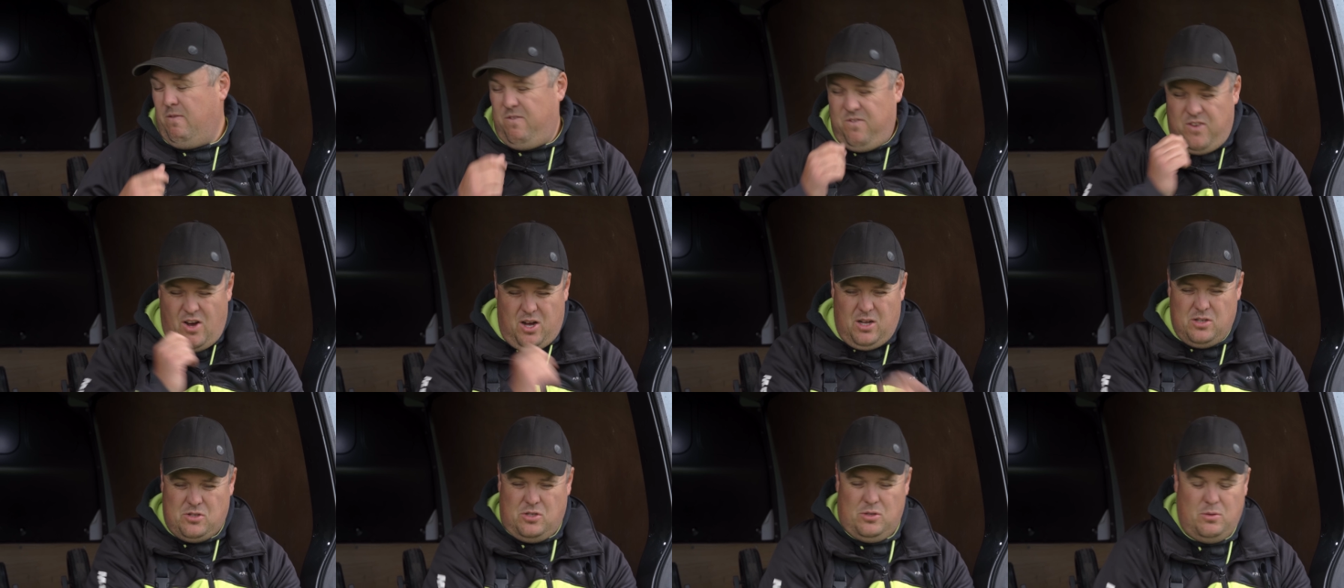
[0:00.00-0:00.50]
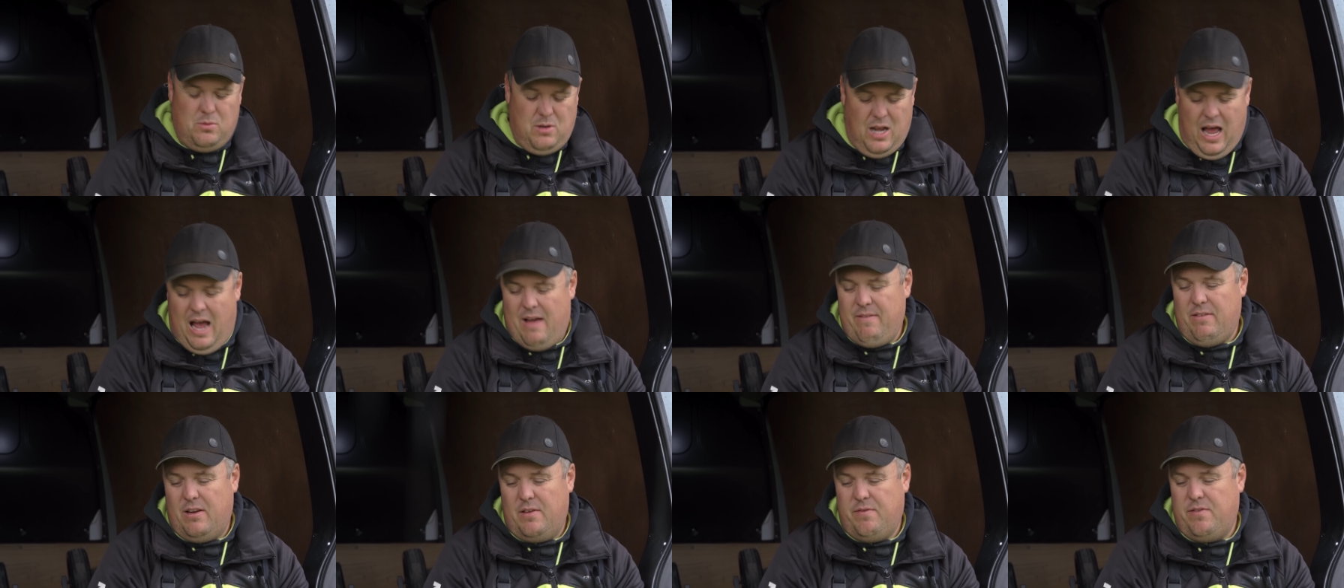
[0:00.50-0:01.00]
Far too
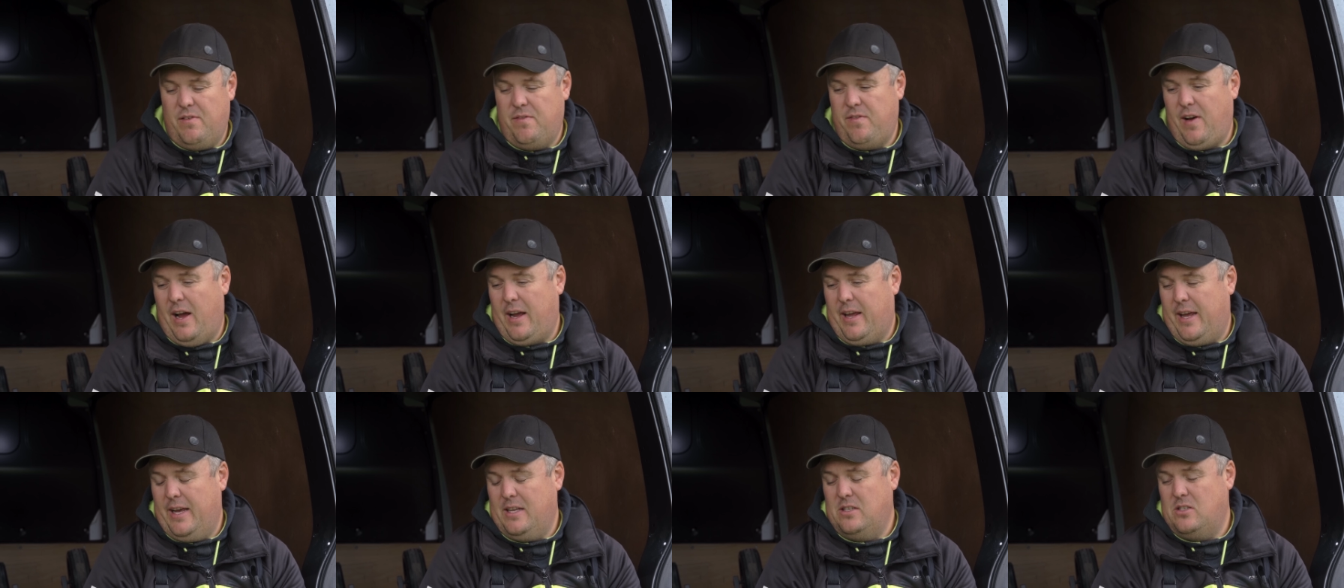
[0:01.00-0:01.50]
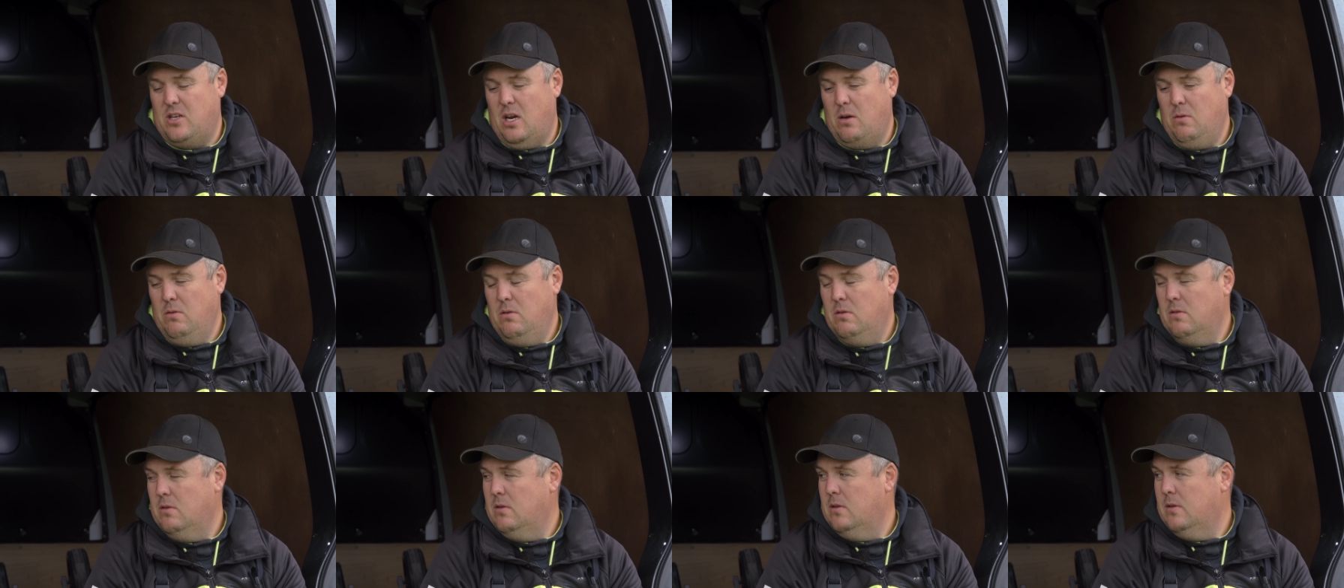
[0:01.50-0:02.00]
lively for and the fat place kids. Where you
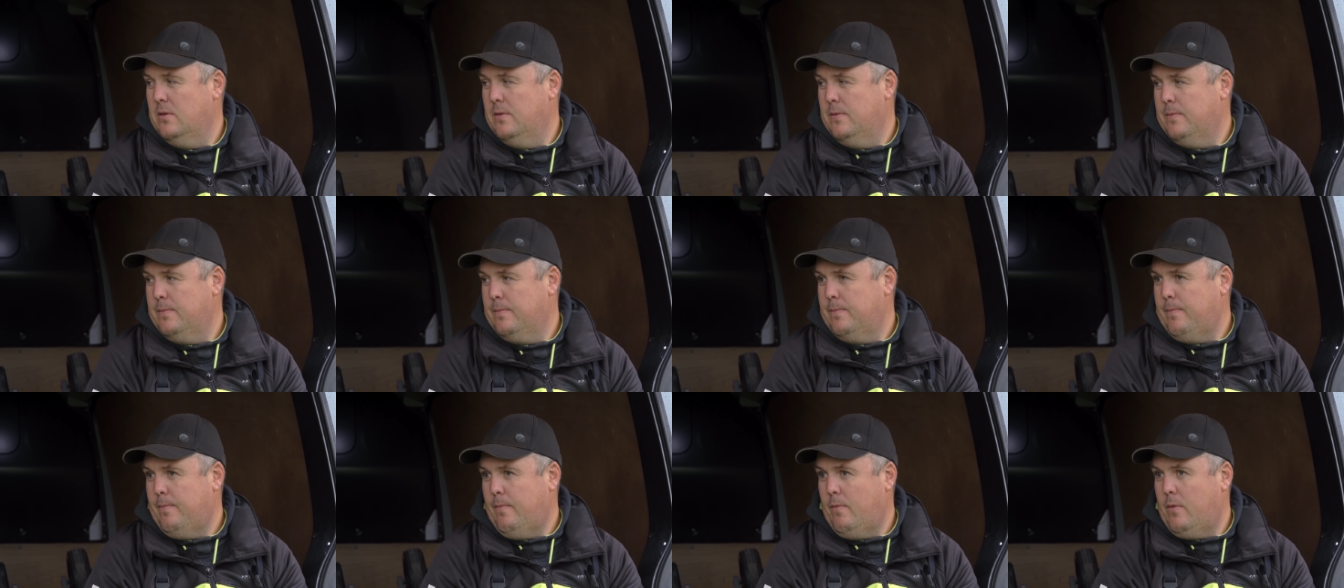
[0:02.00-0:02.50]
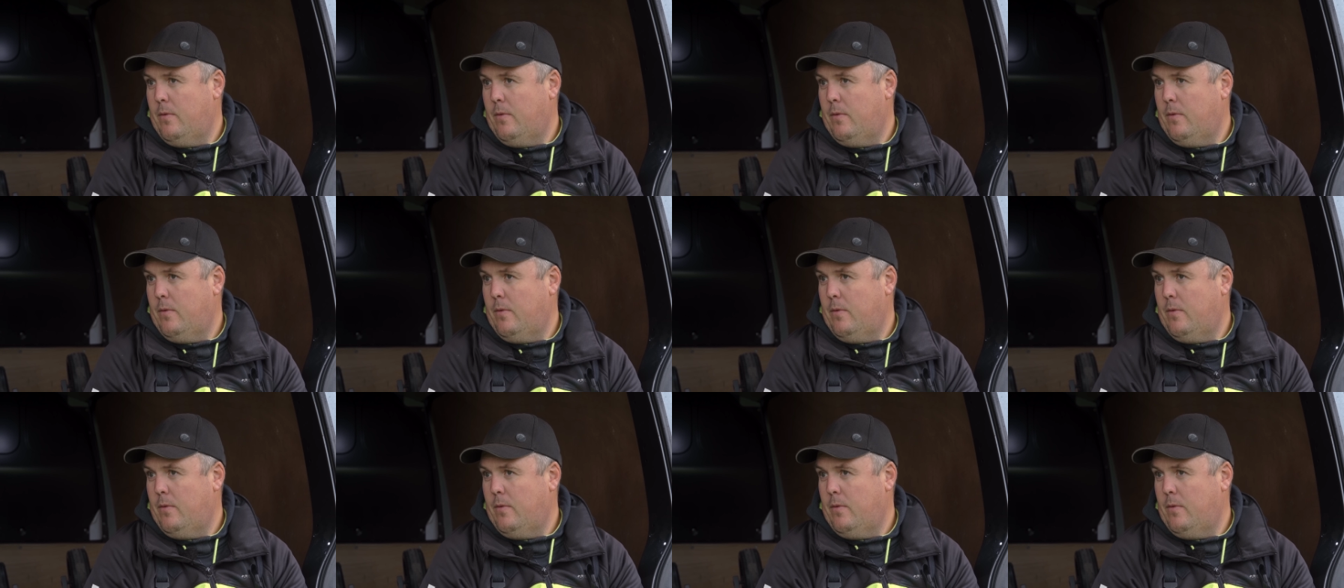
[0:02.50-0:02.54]
qualified as well.